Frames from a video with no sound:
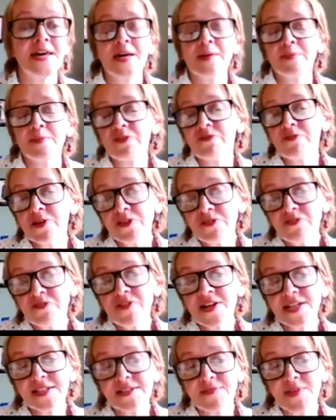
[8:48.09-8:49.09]
But there are other
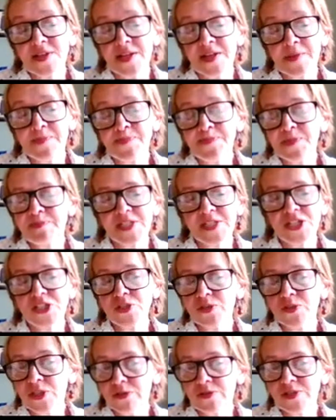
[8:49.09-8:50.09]

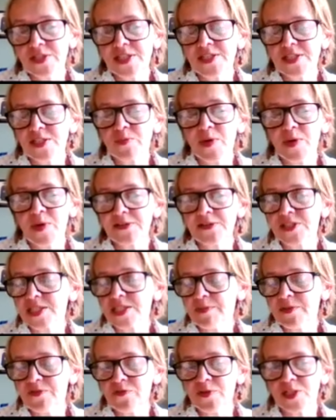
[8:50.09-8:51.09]
potential uses as well,
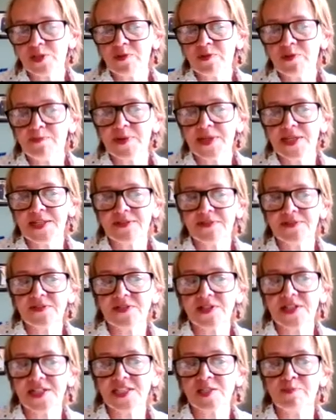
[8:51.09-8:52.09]
some of which we've been
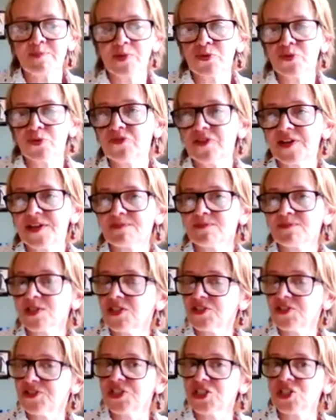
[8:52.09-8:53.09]
exploring,
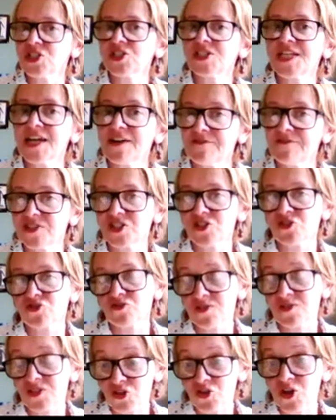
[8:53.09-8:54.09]
such as staff
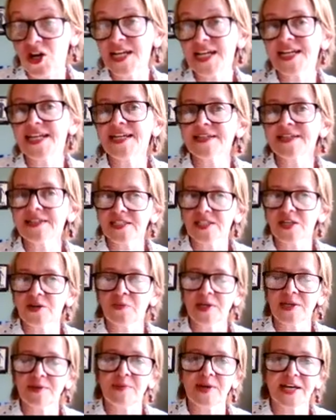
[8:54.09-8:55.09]
training. So
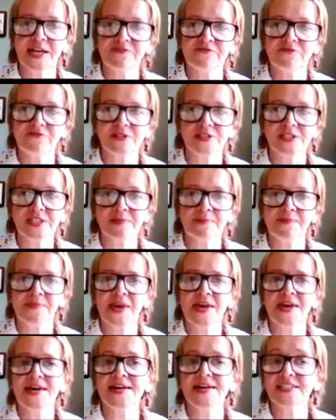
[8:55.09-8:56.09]
we have run some
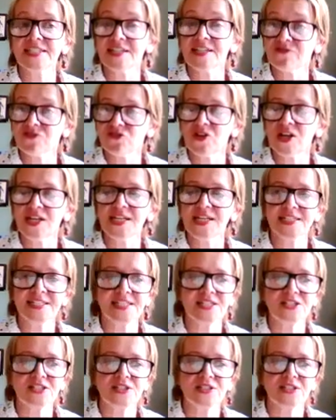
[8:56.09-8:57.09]
staff training
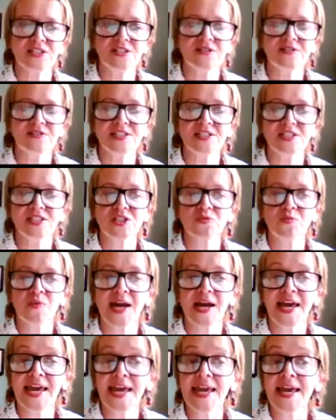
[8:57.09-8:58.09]
sessions using
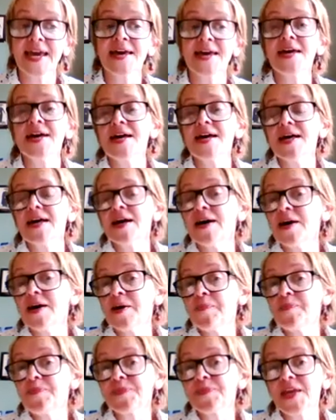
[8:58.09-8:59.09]
Sway.
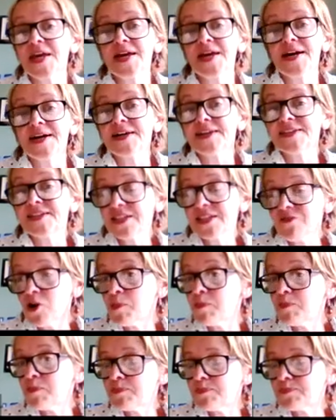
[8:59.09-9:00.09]
I think there
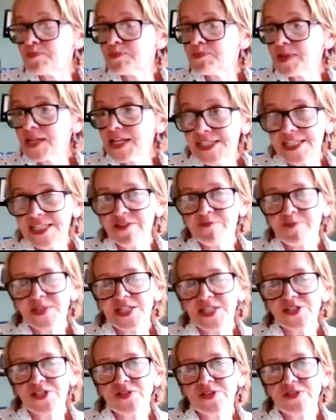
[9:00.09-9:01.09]
are plenty of
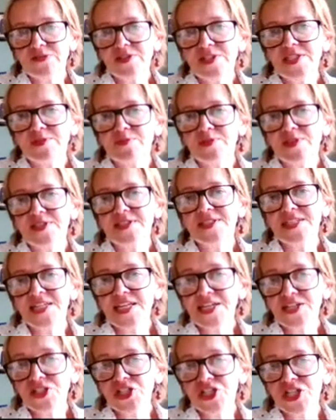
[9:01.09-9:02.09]
potential uses with
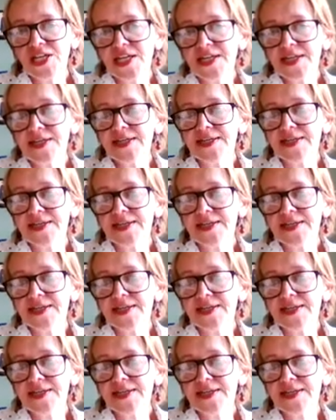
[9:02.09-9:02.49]
teaching.